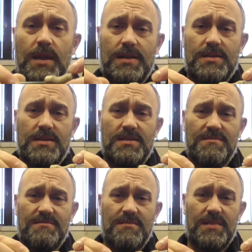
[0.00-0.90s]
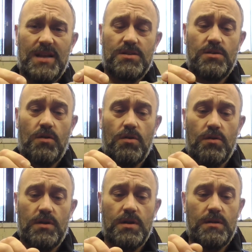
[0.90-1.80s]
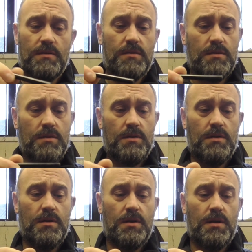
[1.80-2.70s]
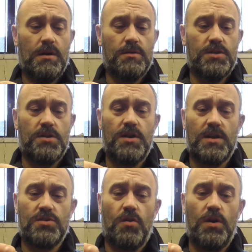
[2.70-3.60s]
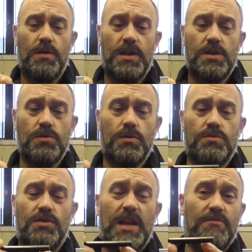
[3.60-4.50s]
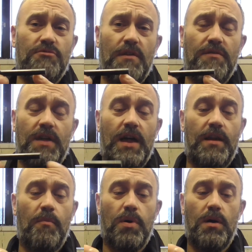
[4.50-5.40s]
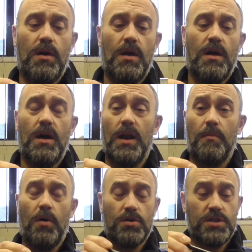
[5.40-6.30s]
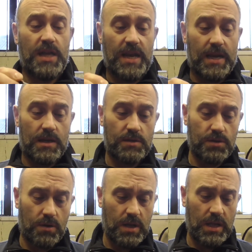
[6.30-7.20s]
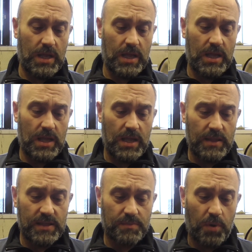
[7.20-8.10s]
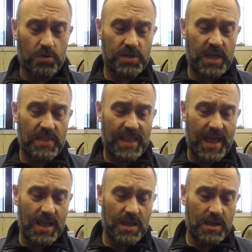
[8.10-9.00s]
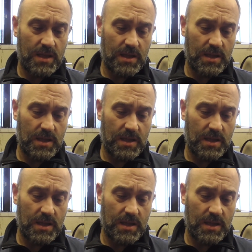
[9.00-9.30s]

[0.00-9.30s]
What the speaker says: that's not good. Considering that's all you need to do is really rough that up and epoxy it in. So there's epoxy in there,